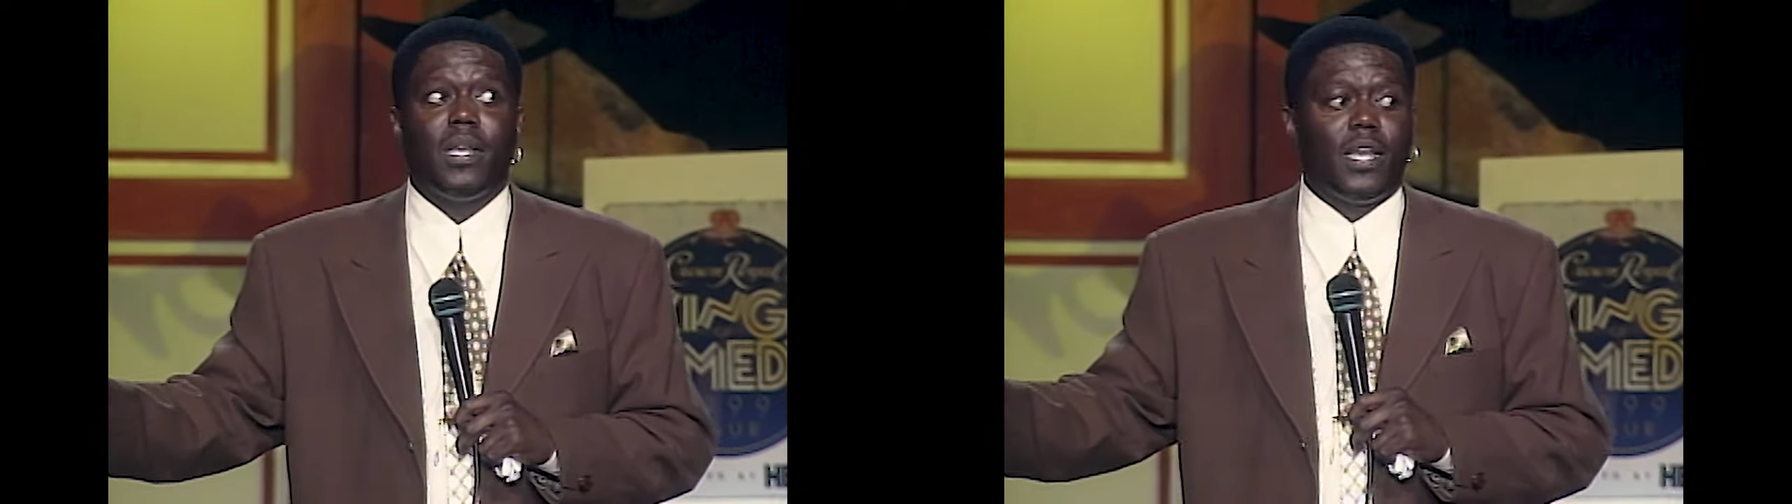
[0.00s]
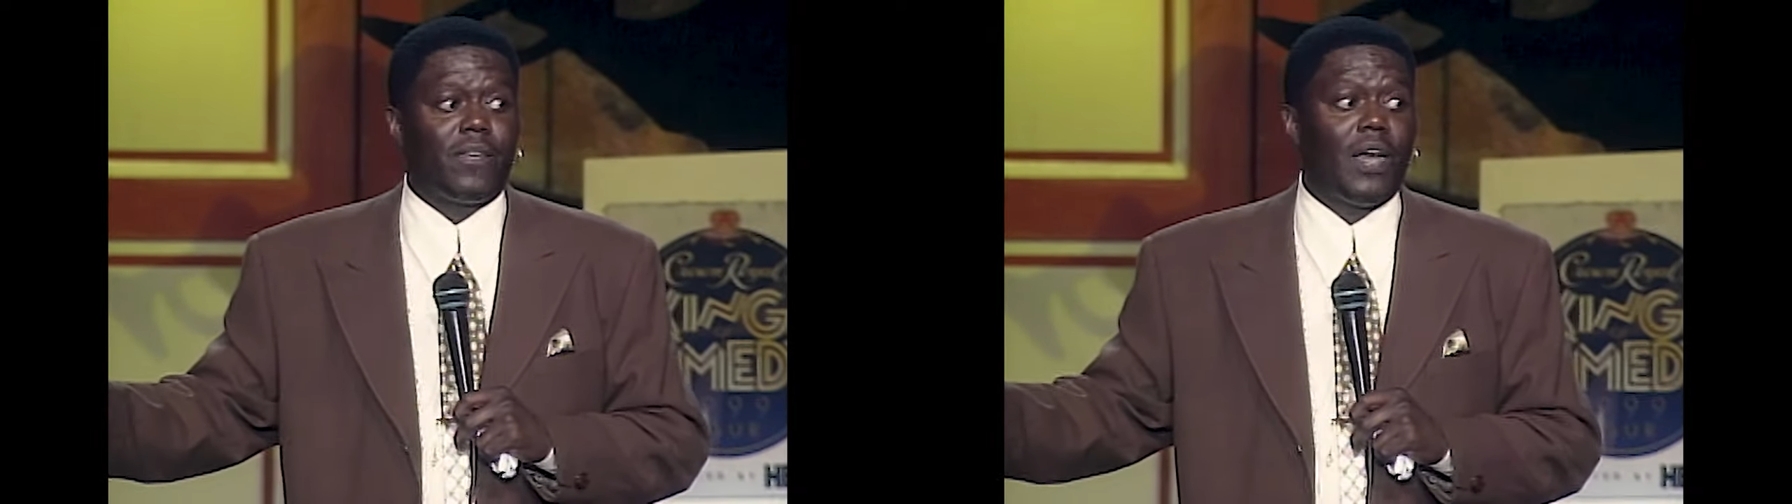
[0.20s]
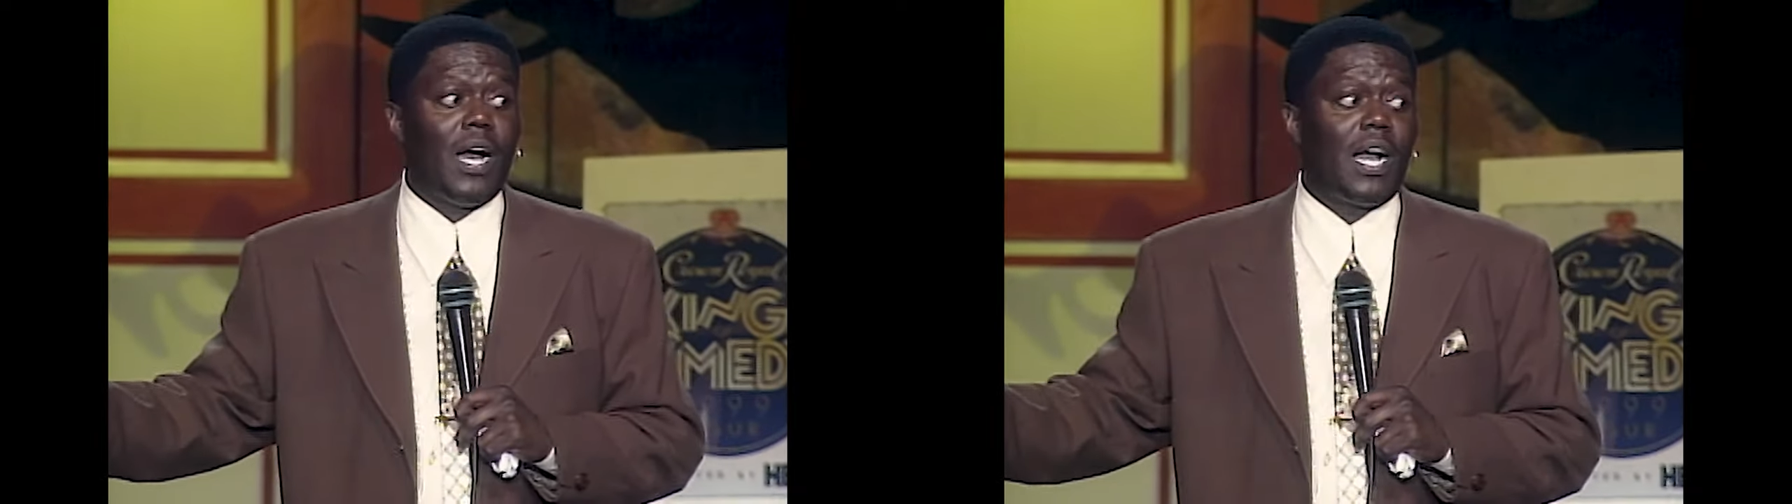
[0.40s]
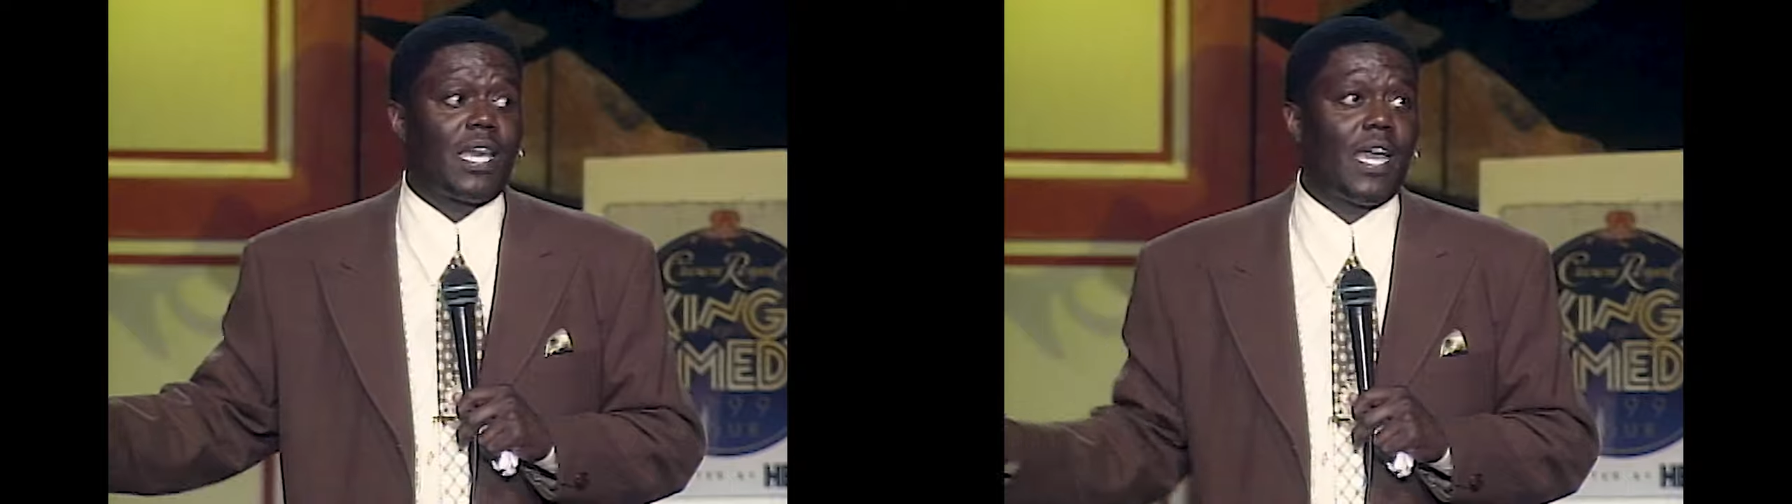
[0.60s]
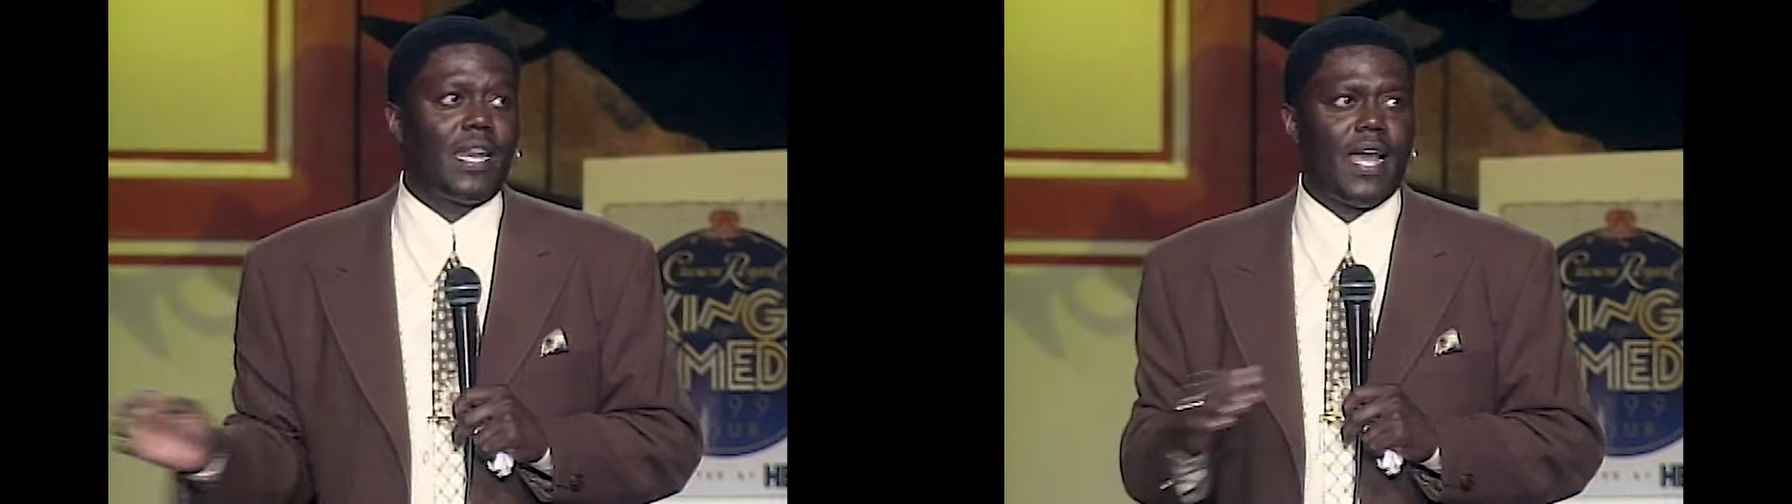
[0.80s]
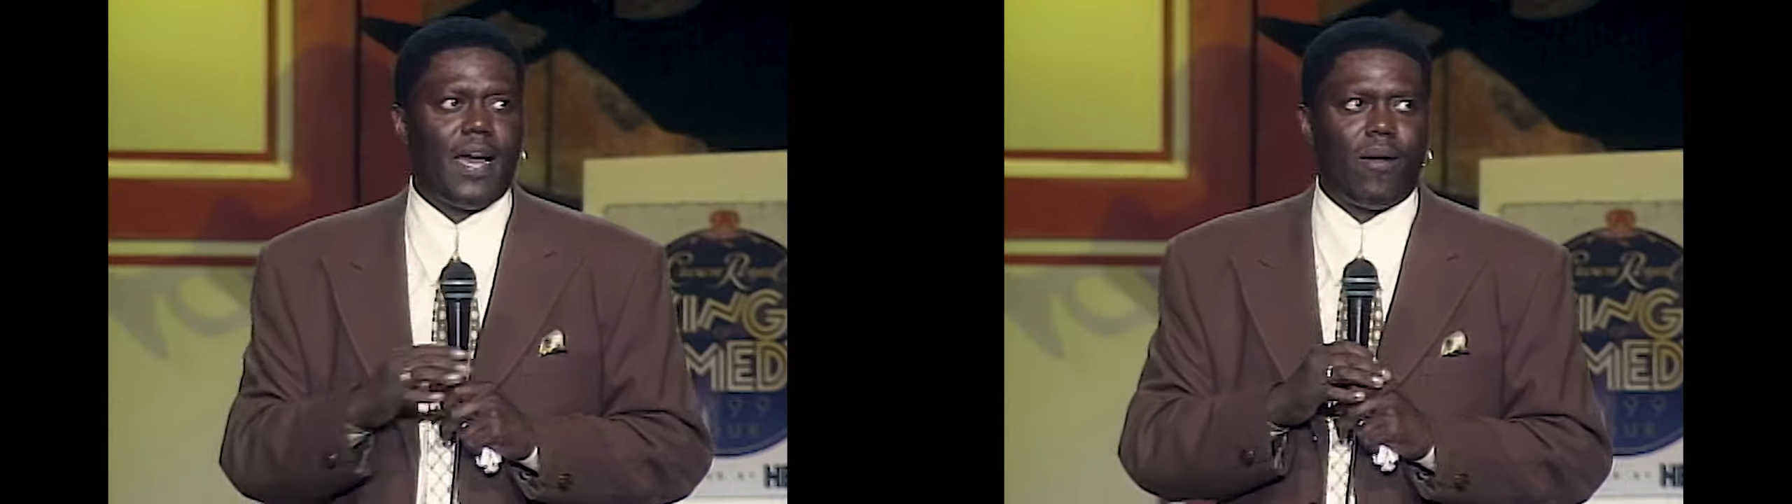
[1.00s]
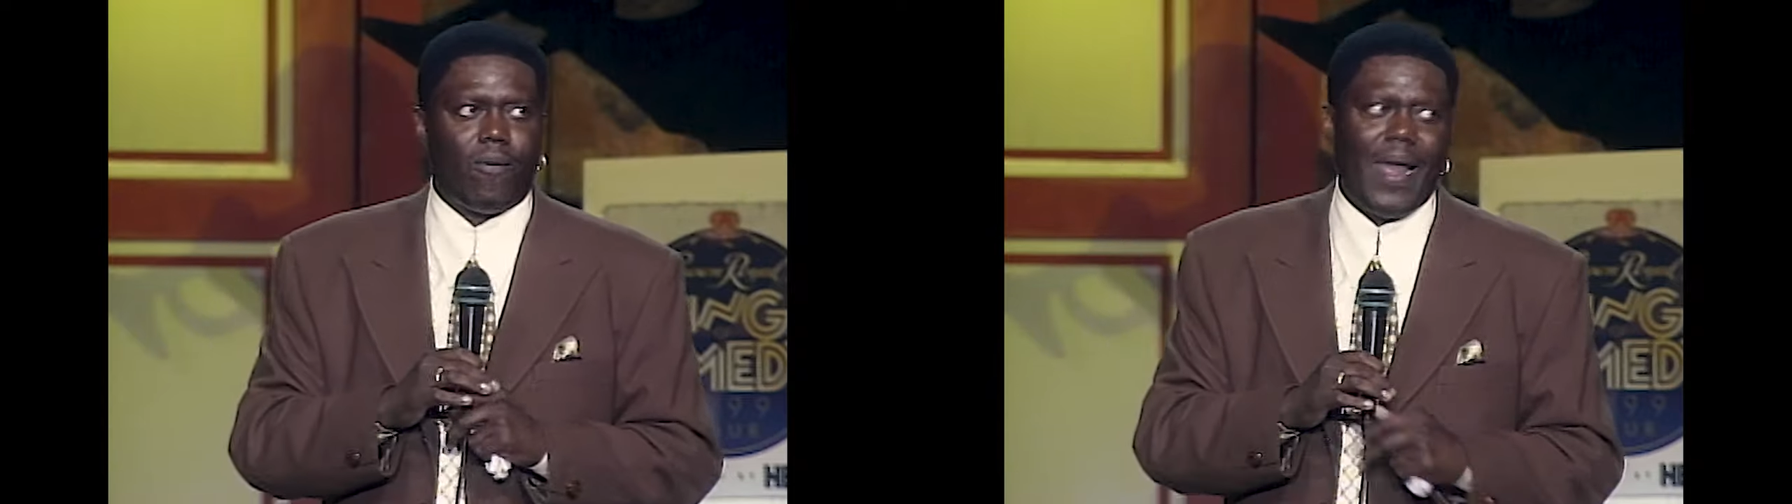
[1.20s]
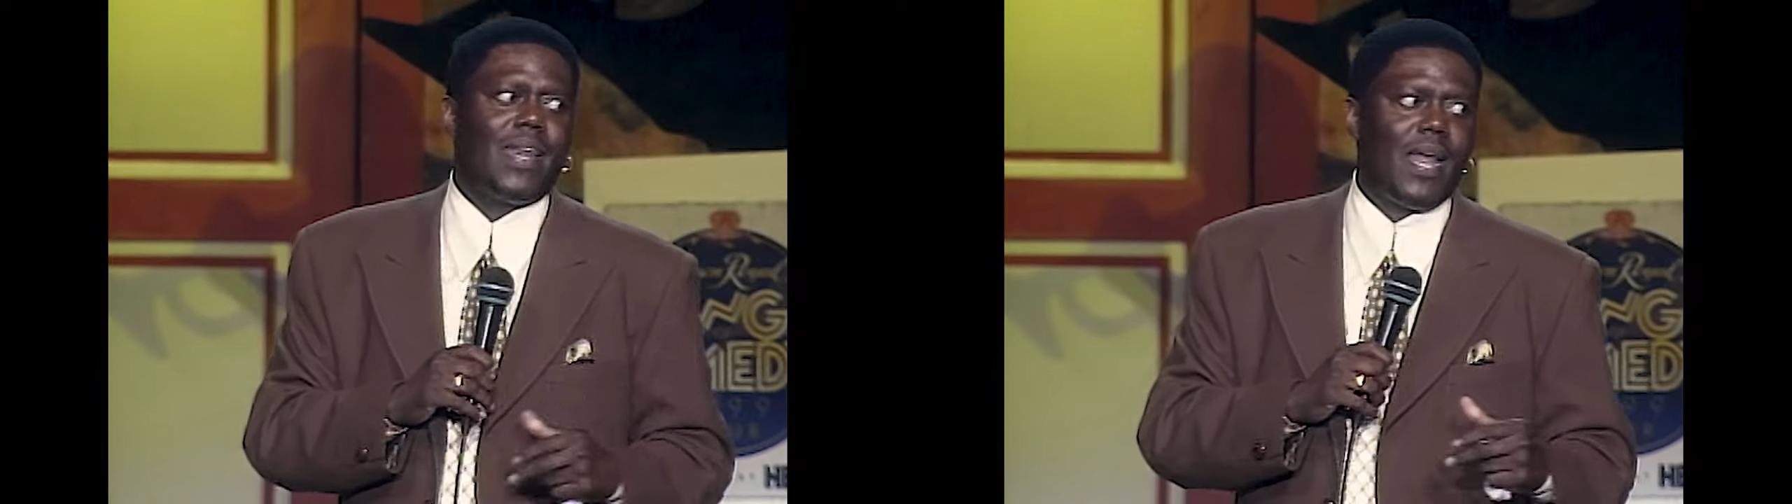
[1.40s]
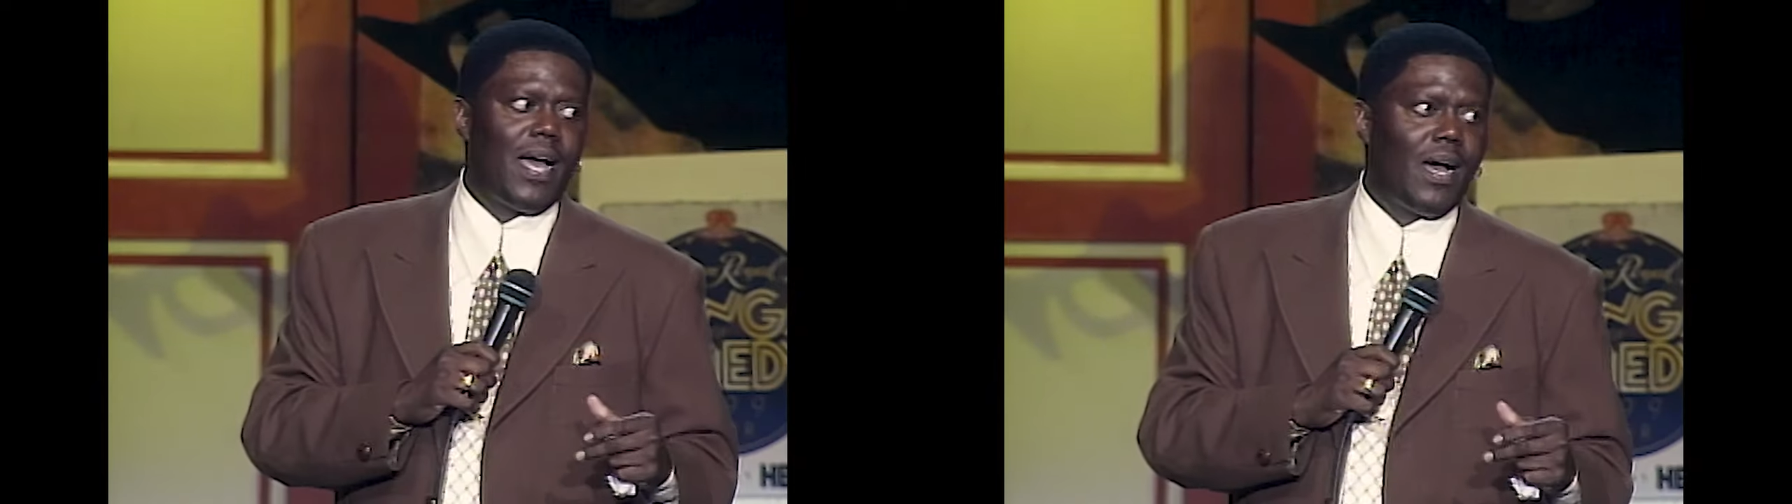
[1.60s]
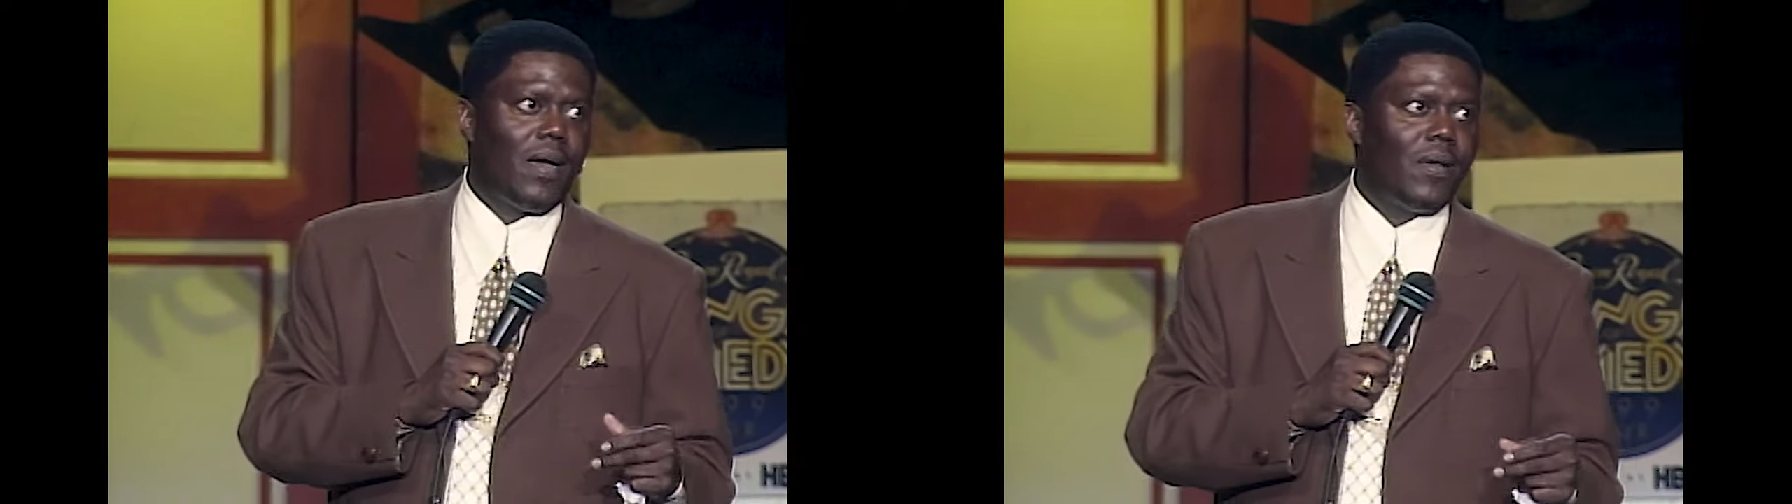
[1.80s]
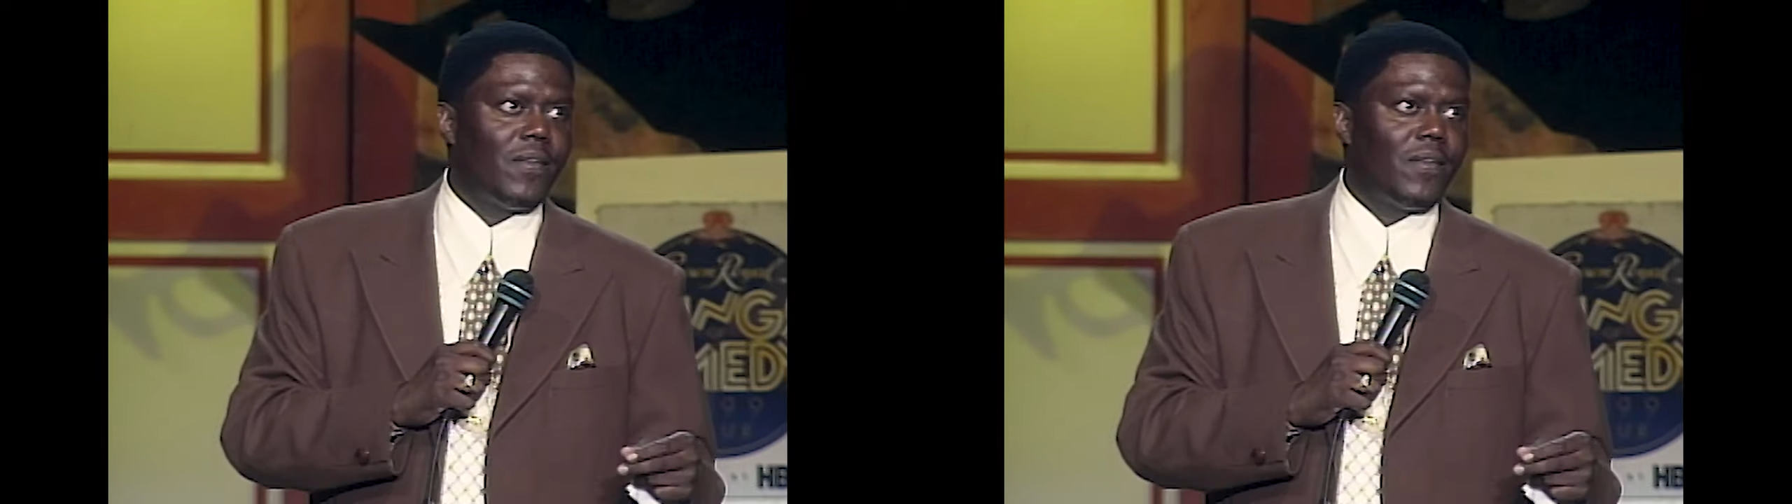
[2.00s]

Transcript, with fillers: If God came down right now,